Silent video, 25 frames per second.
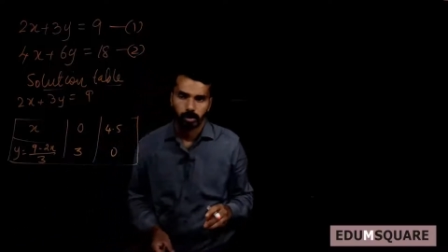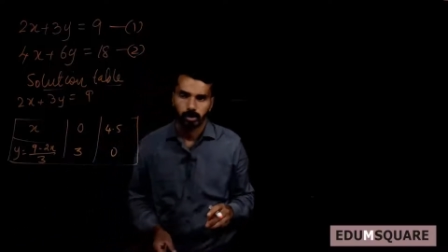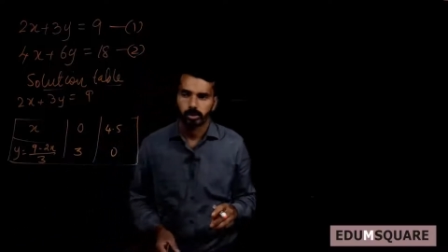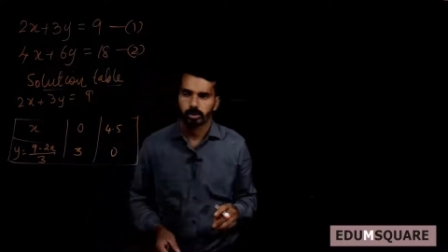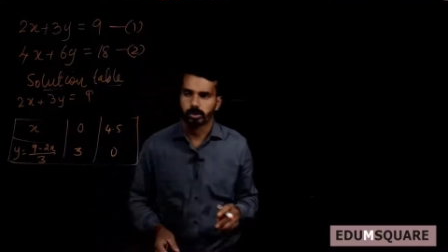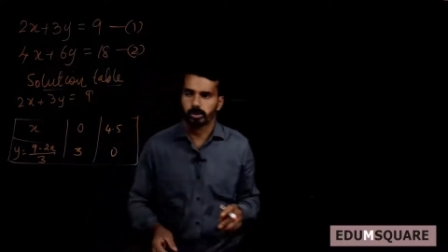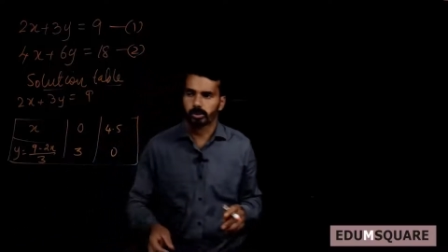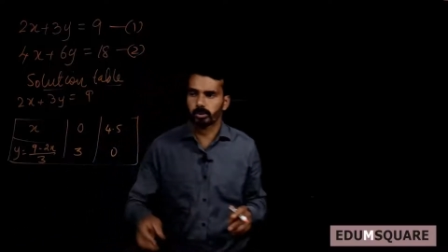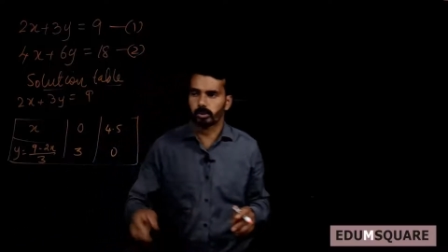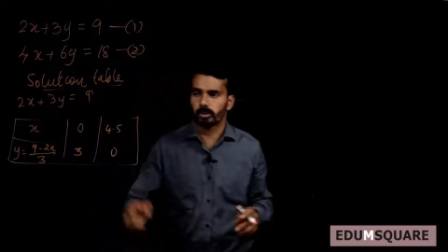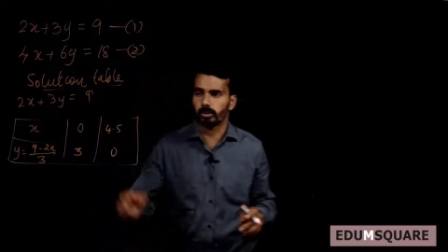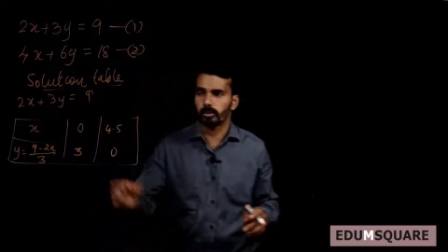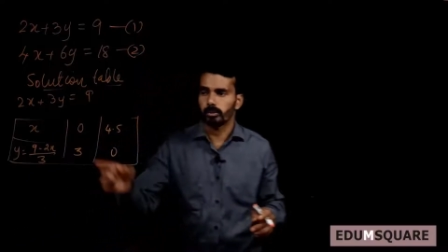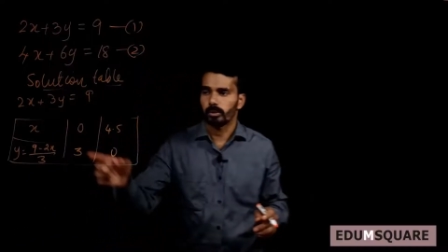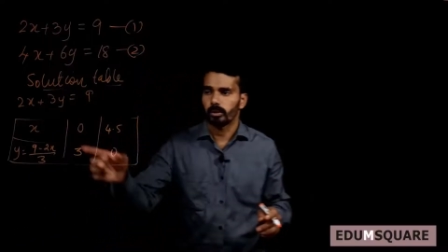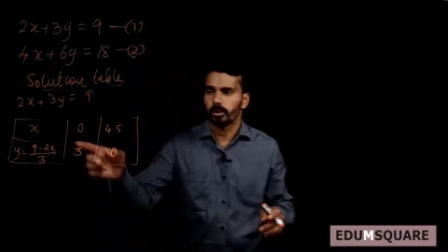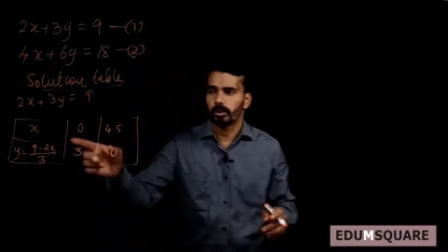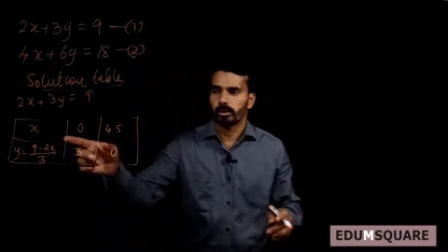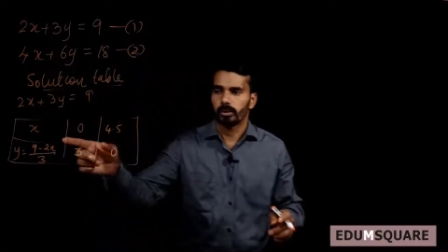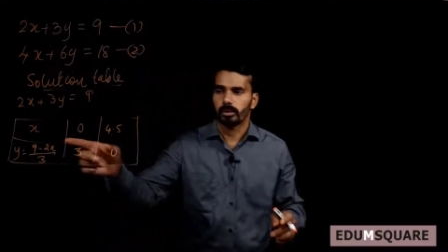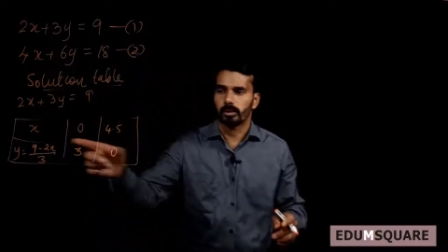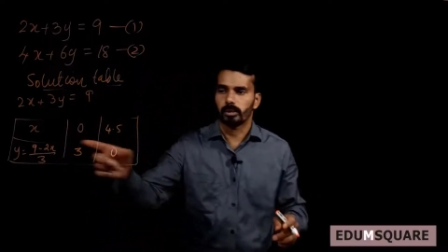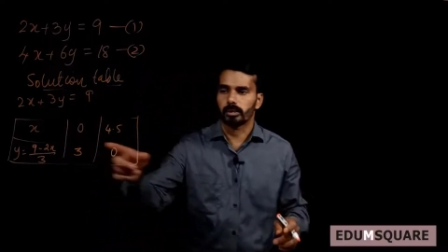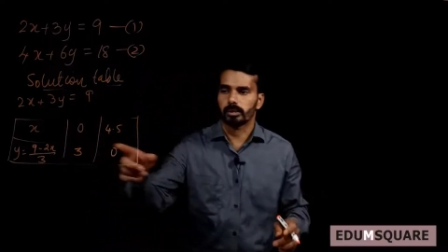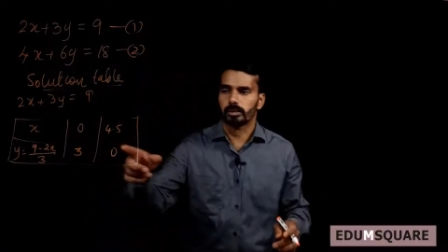So
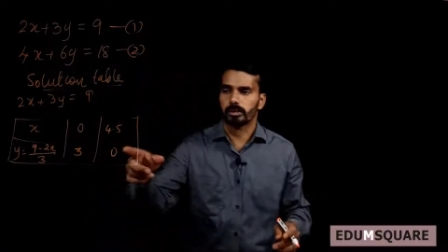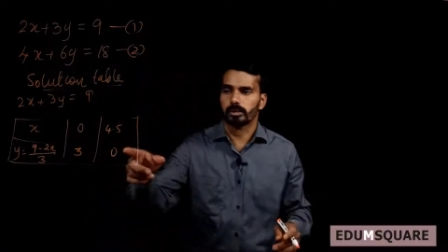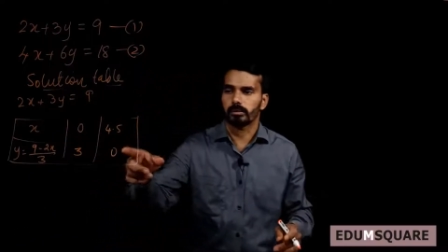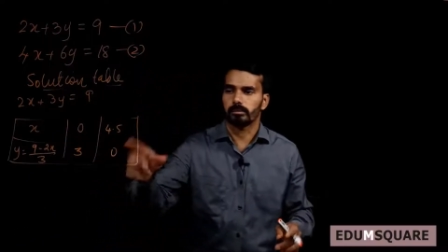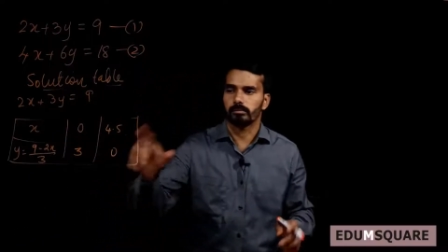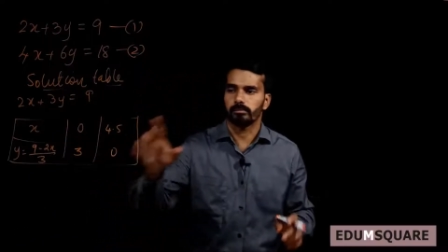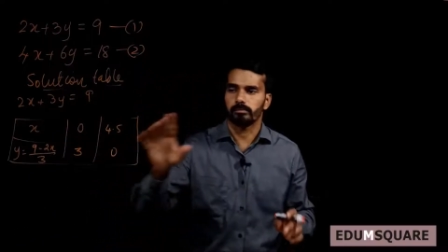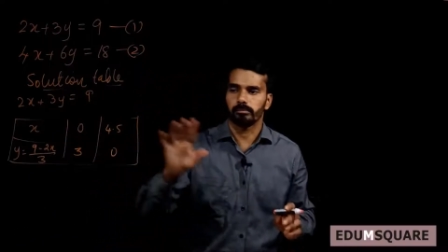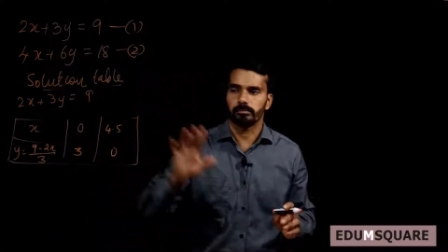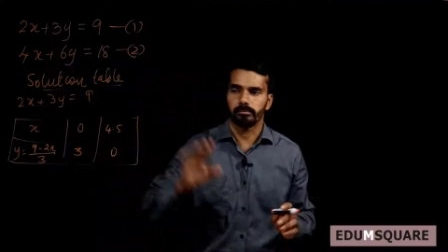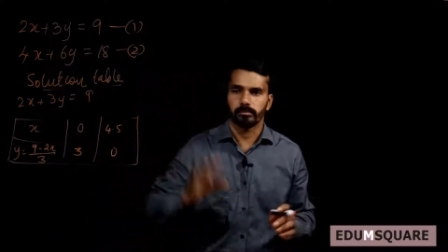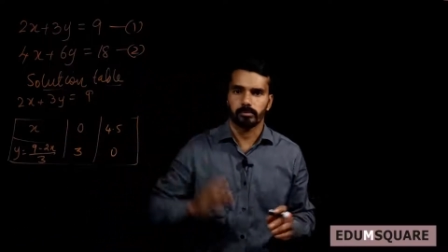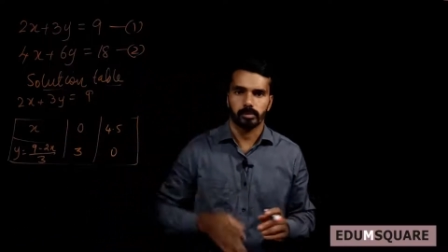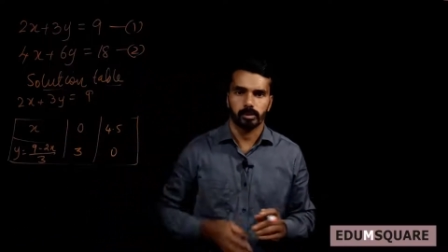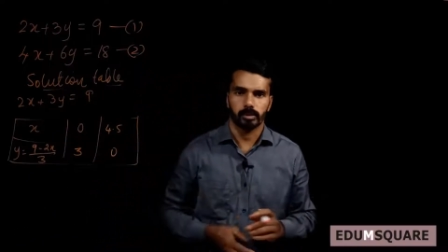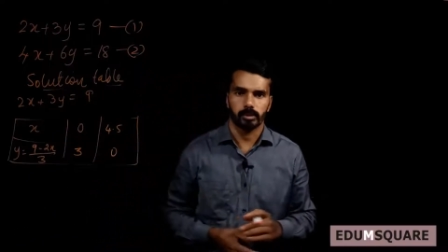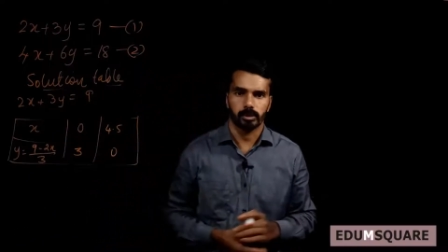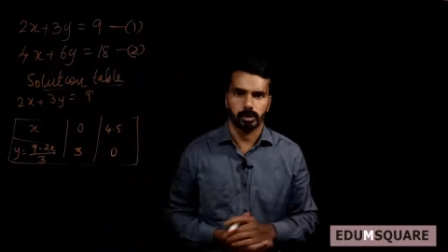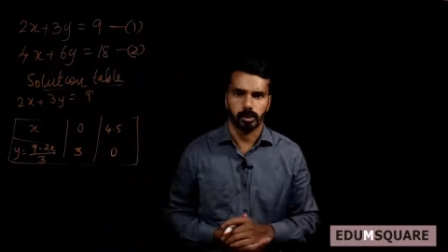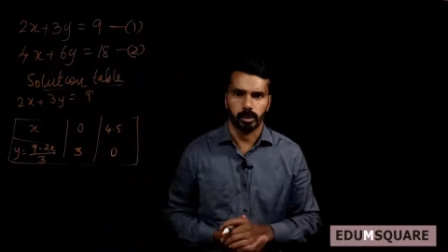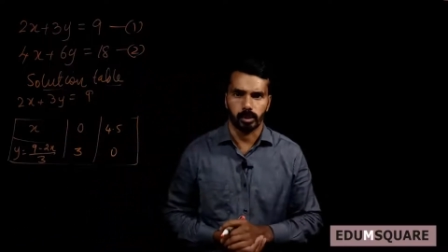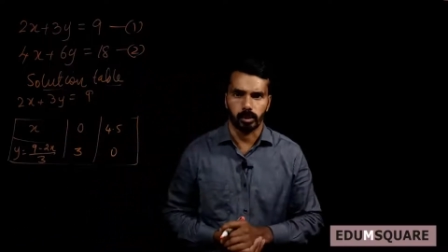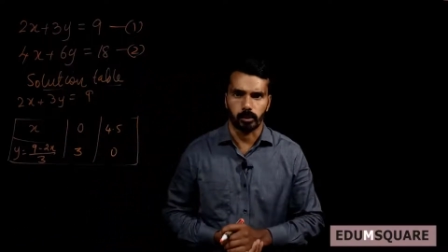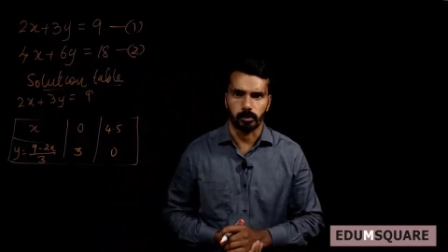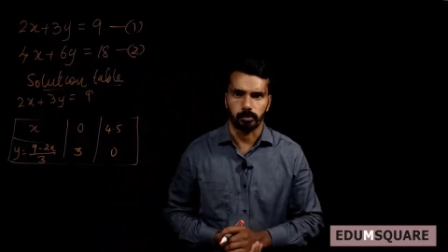this
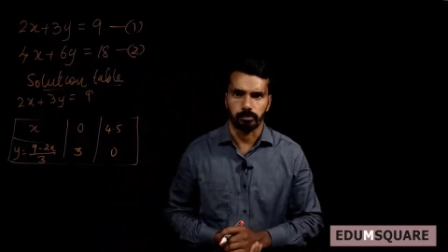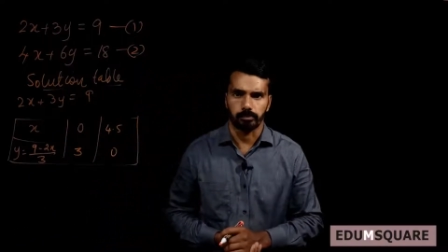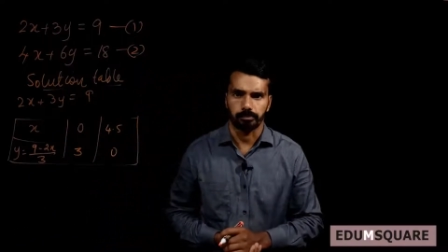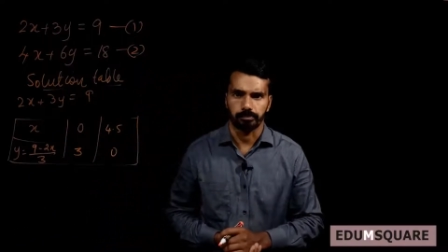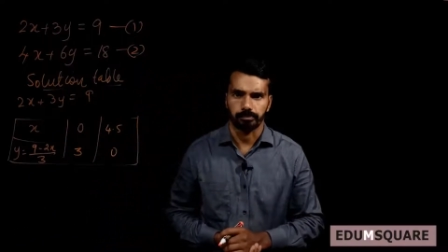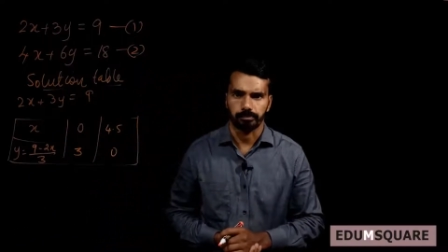0.